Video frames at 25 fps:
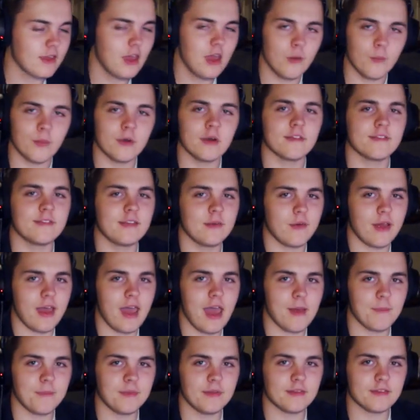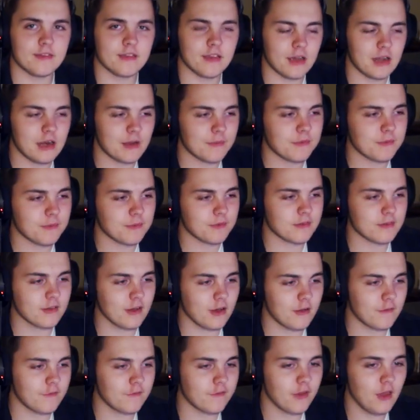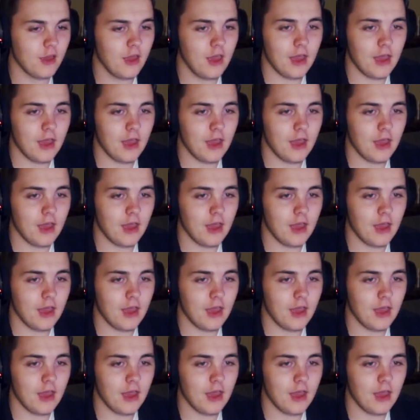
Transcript: We're going to see what happens, cut up some stuff.